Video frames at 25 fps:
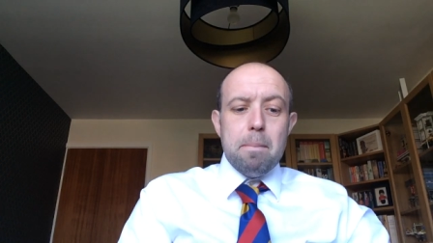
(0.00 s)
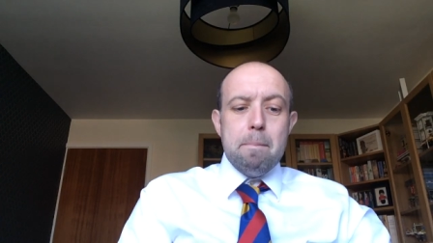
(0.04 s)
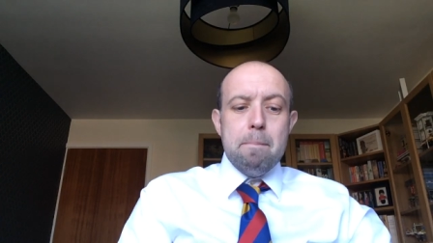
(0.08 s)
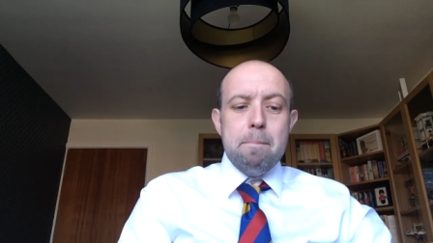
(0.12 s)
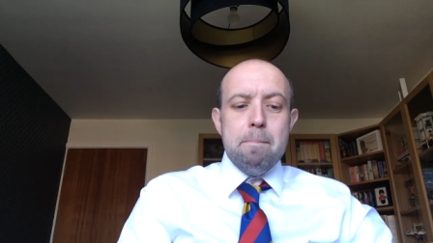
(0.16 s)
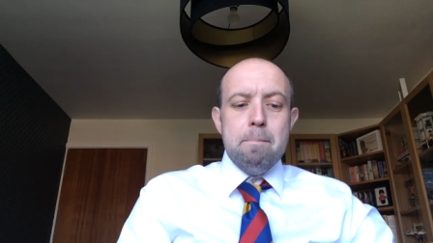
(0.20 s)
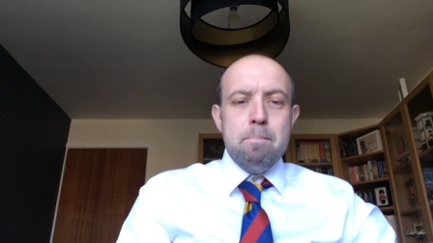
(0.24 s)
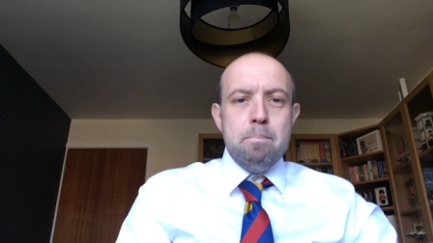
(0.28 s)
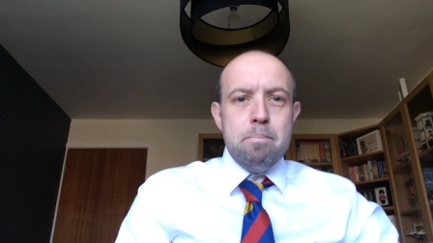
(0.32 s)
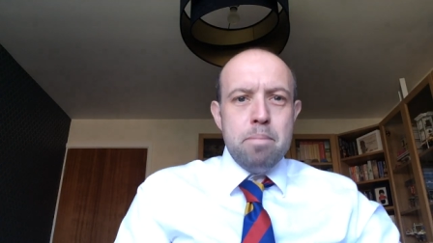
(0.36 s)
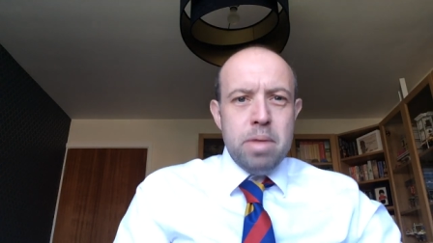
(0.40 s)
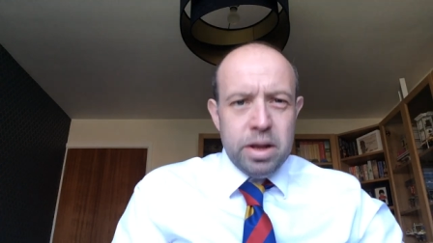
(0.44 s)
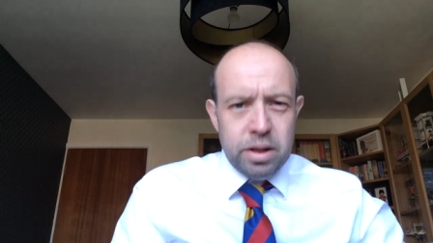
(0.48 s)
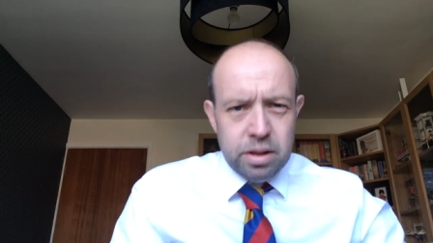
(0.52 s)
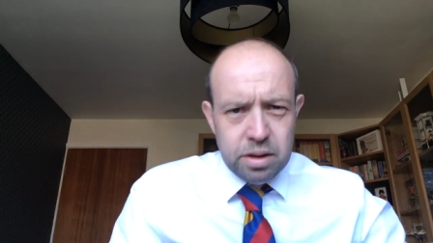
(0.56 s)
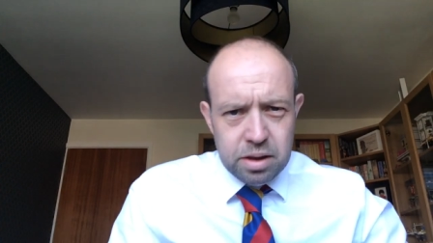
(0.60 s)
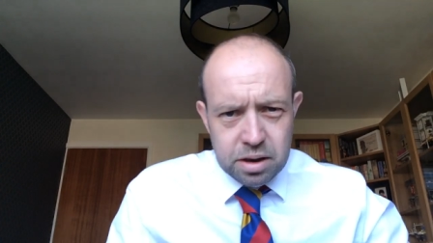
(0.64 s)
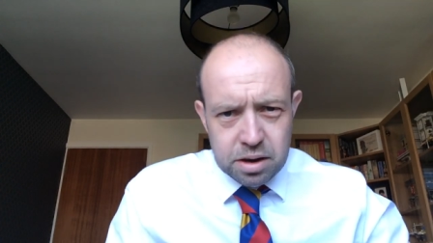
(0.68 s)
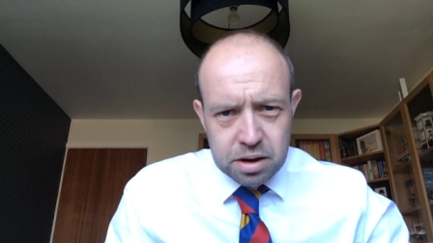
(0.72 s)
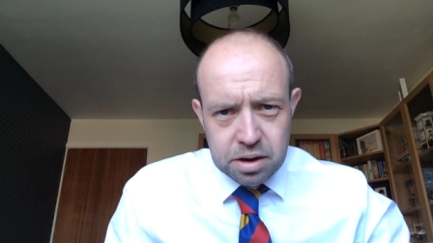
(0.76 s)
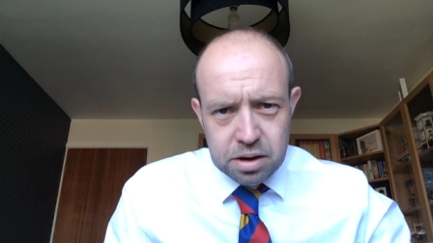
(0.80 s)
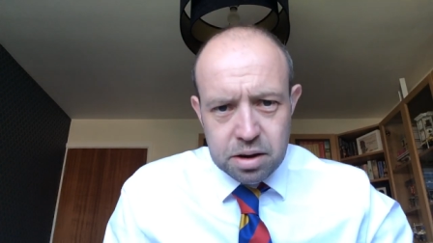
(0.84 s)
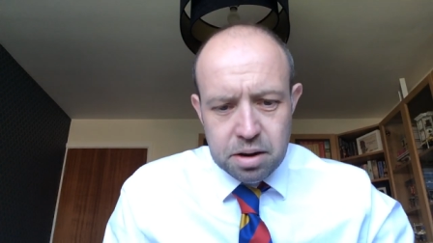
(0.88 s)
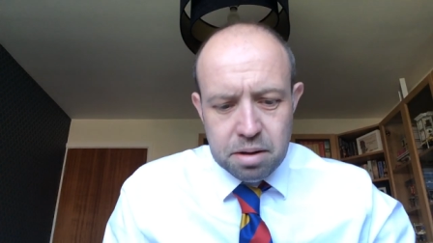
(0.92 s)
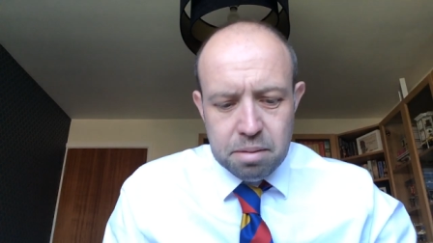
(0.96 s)

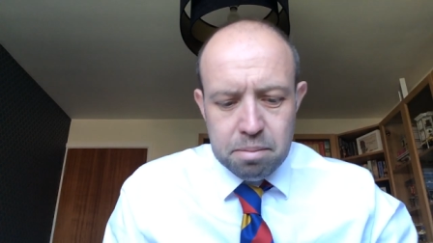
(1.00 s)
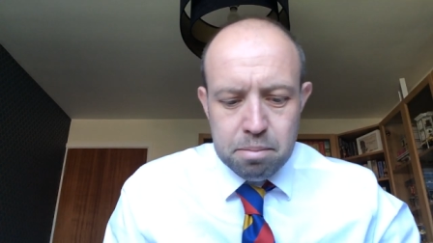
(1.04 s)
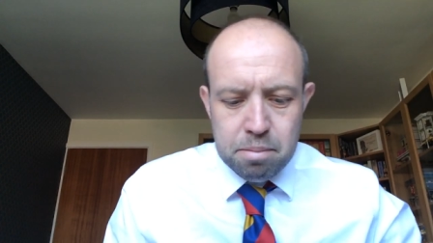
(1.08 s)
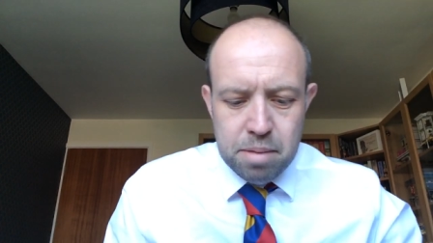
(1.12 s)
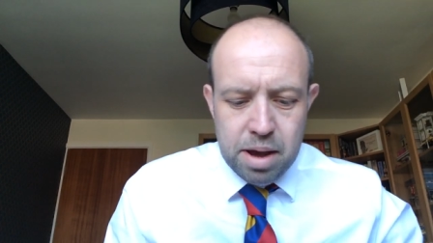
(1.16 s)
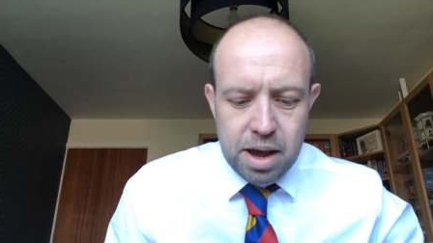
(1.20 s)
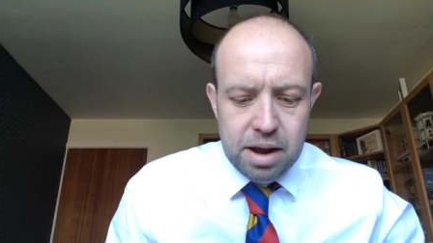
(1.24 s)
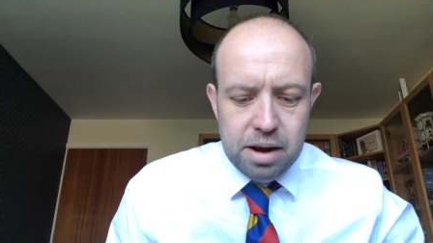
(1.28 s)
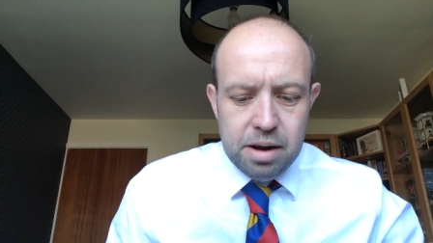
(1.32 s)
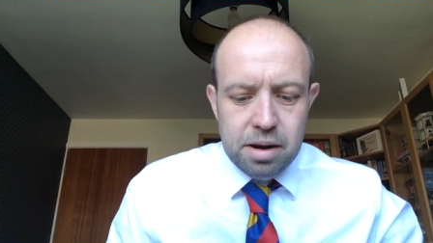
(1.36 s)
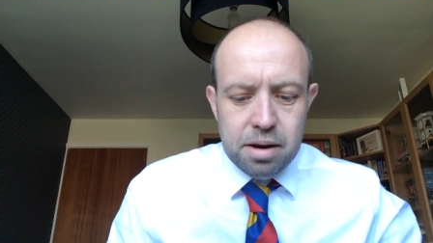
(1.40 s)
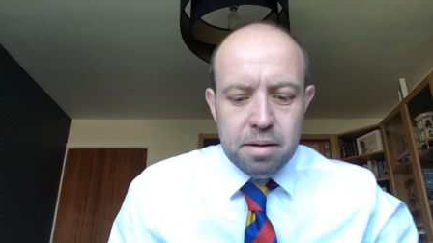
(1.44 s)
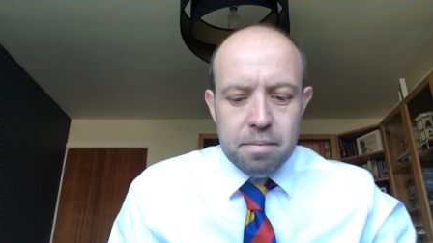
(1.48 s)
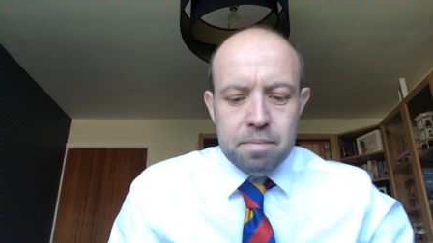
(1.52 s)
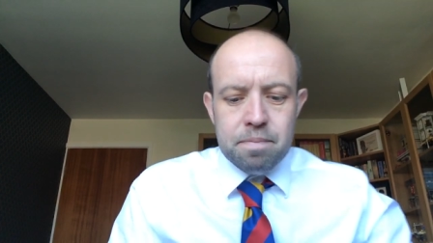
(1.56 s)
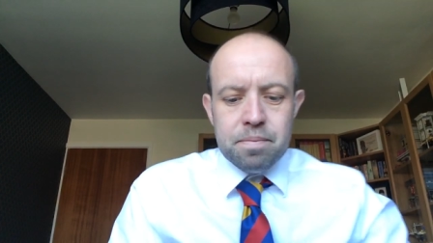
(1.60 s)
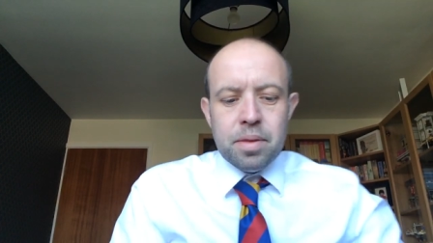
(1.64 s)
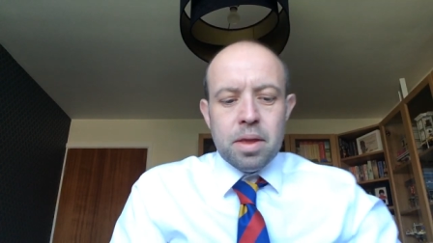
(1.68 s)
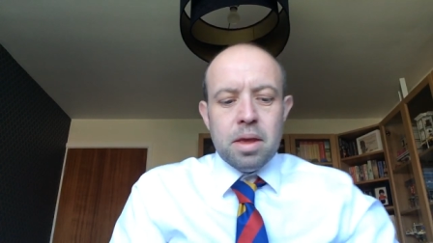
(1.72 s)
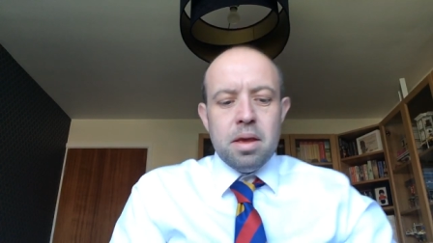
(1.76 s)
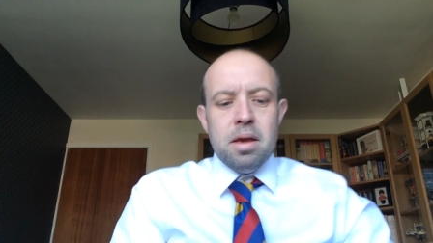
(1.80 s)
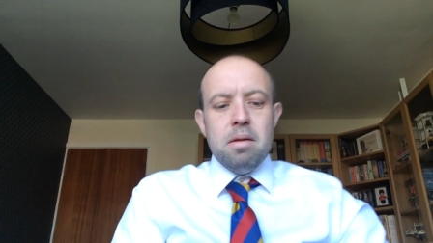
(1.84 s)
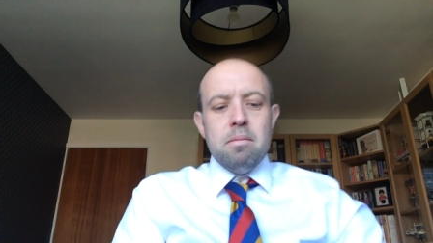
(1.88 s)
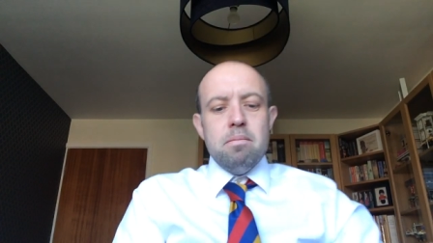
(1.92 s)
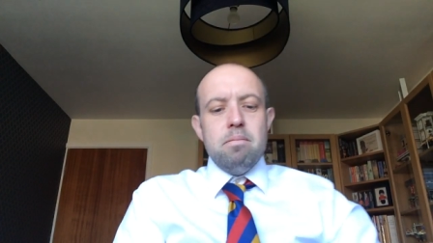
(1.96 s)
million men.
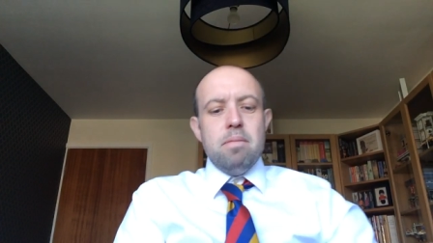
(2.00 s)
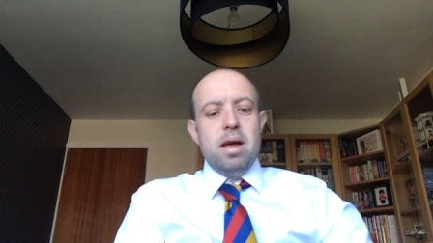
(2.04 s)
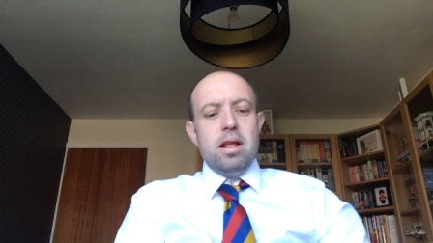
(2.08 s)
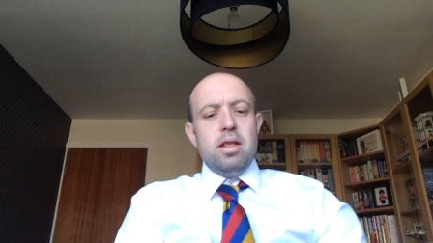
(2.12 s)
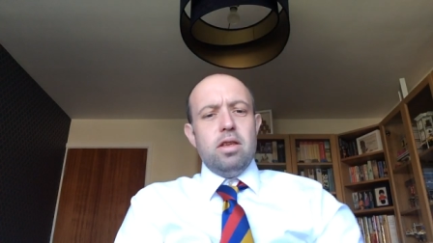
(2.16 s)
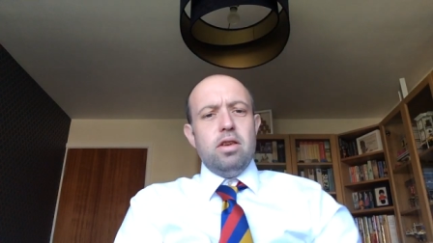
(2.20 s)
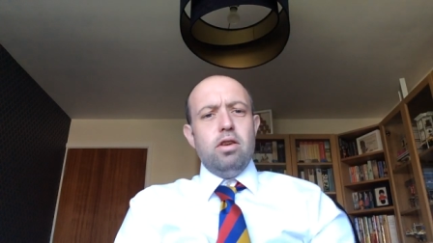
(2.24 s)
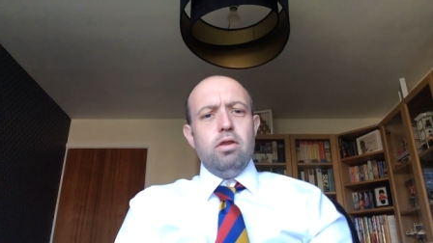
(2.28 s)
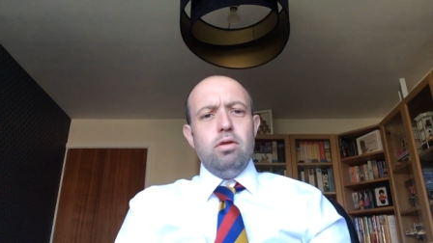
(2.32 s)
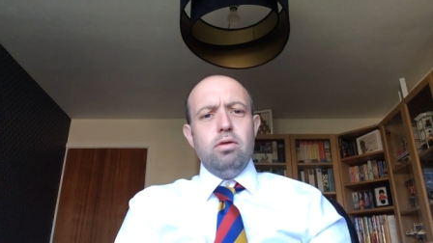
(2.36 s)
Men